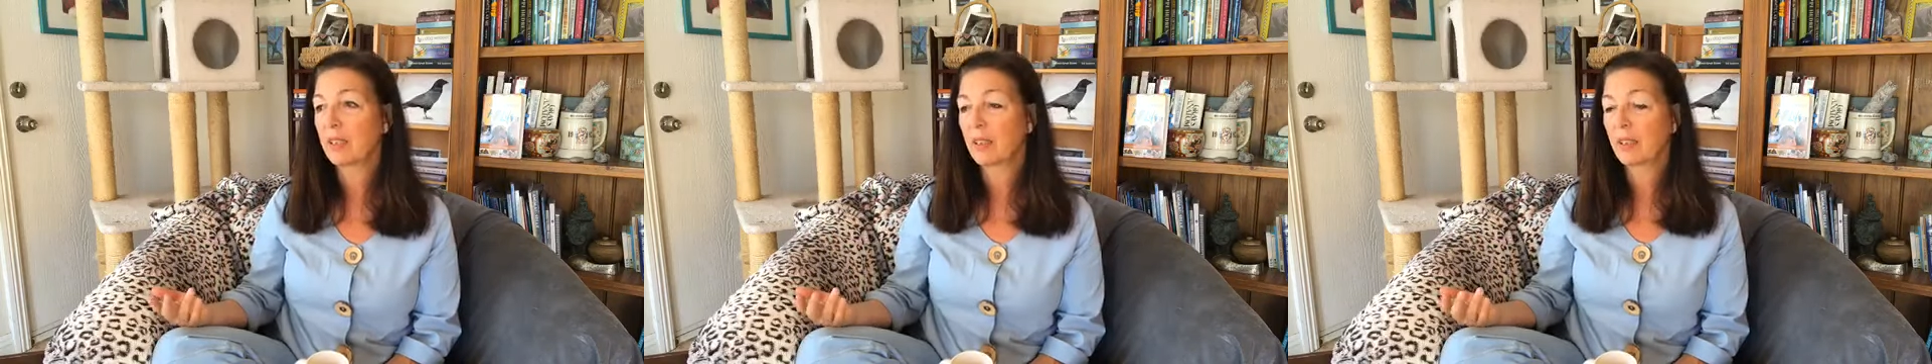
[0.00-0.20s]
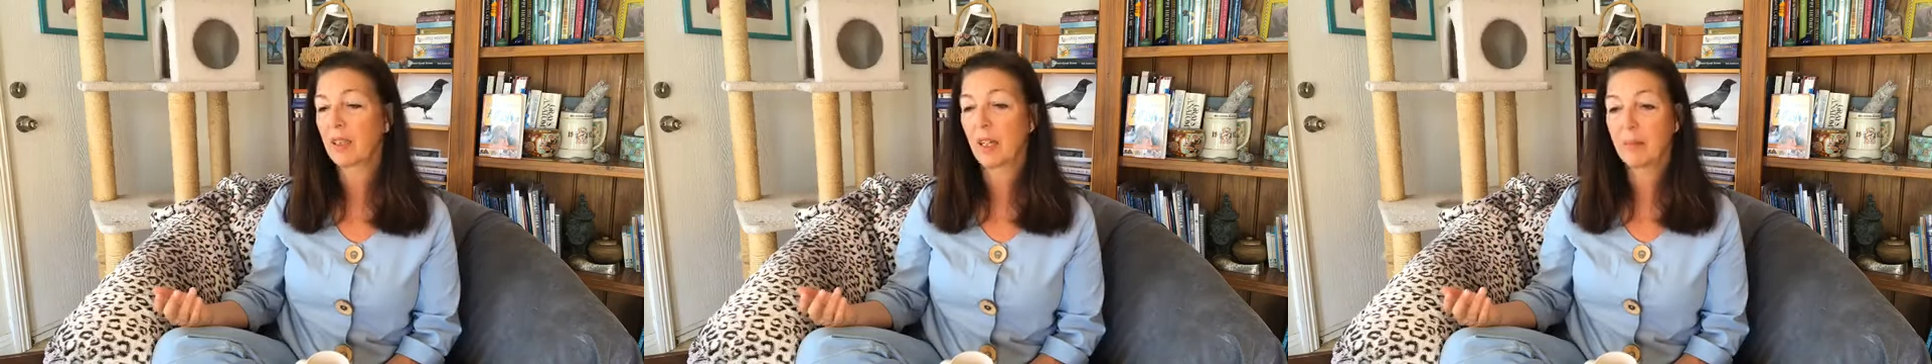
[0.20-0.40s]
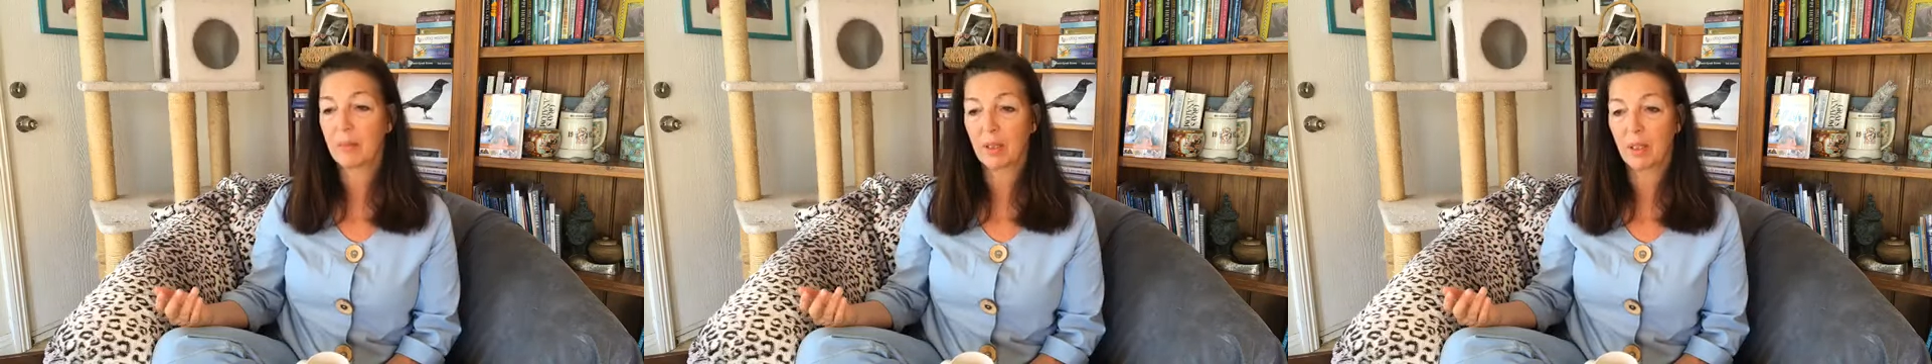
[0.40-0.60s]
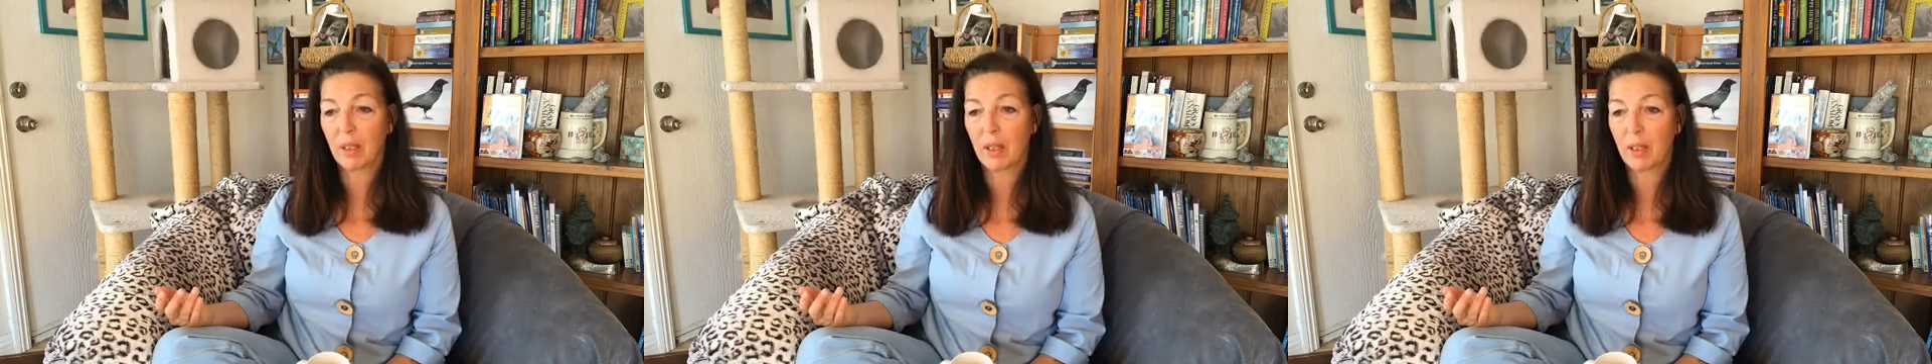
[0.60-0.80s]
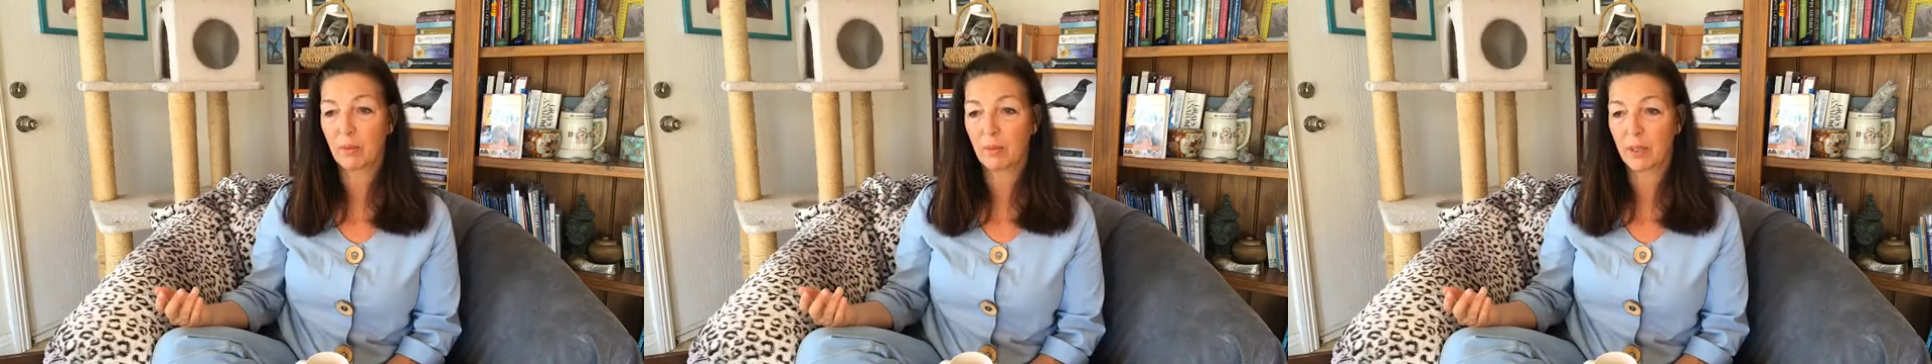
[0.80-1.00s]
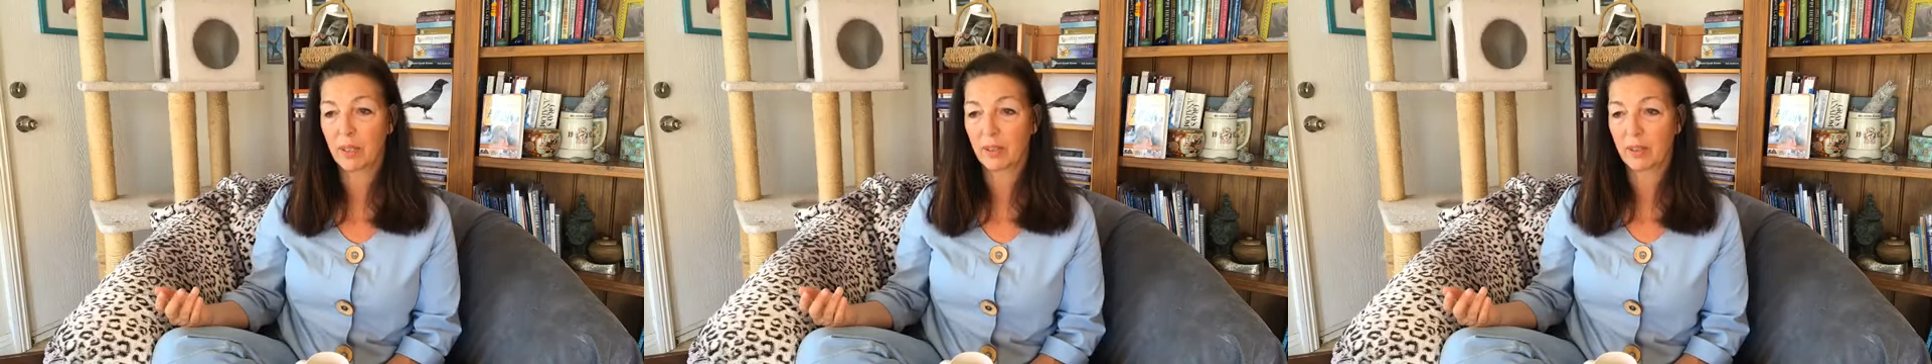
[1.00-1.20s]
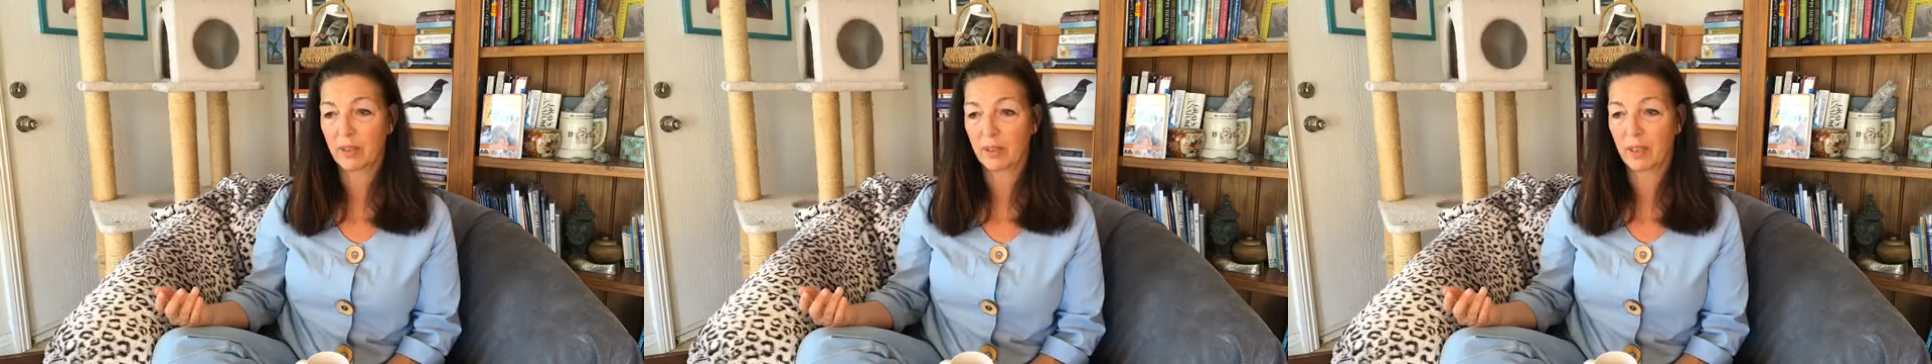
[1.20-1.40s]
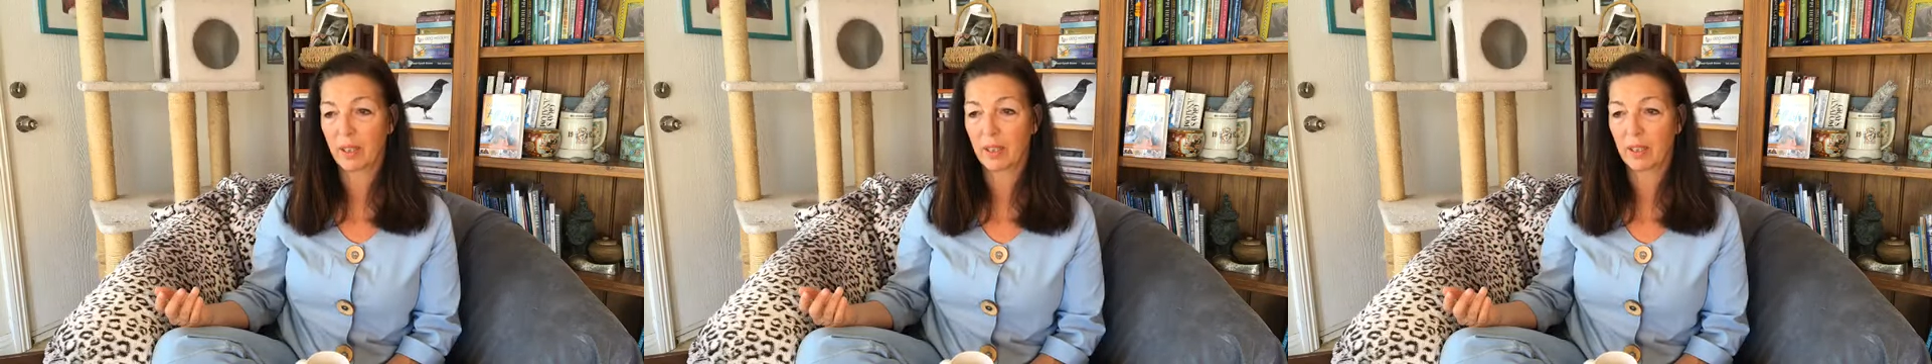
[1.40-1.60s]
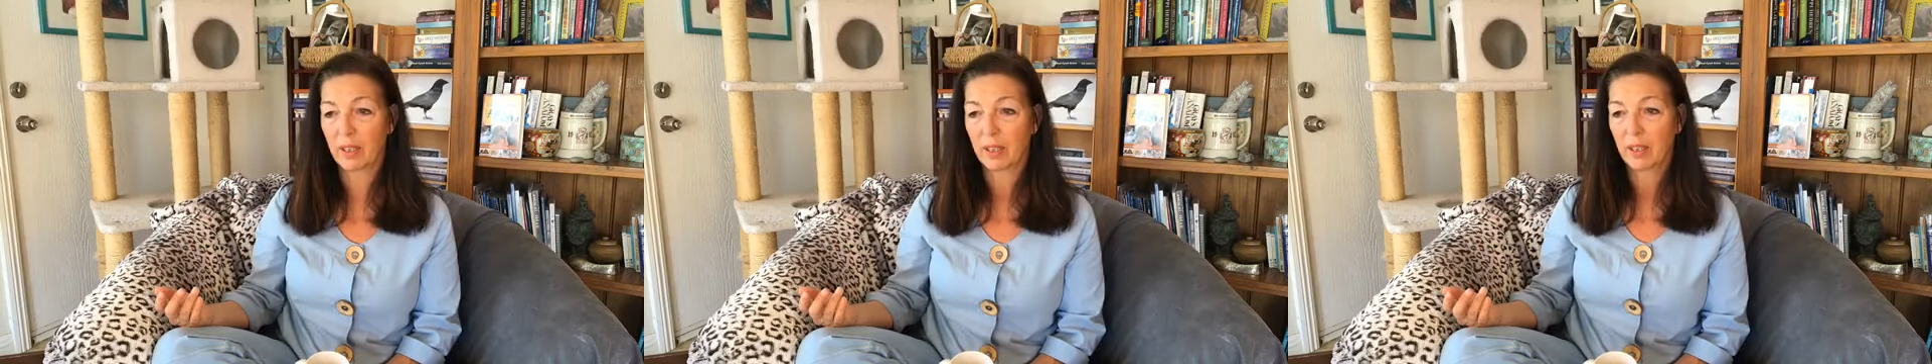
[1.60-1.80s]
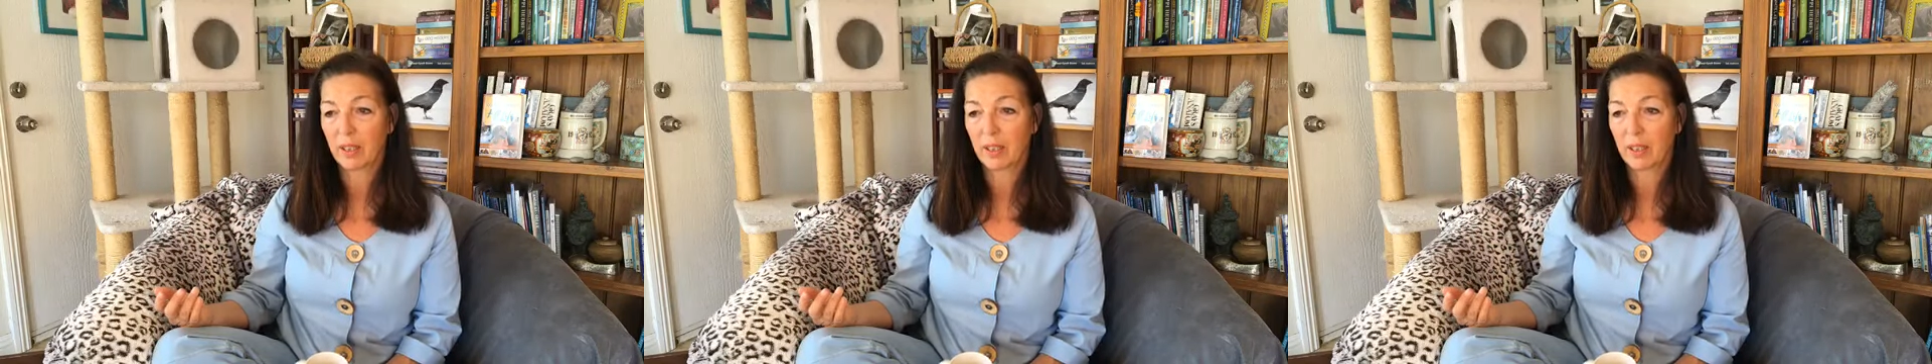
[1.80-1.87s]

to come along where you're just like,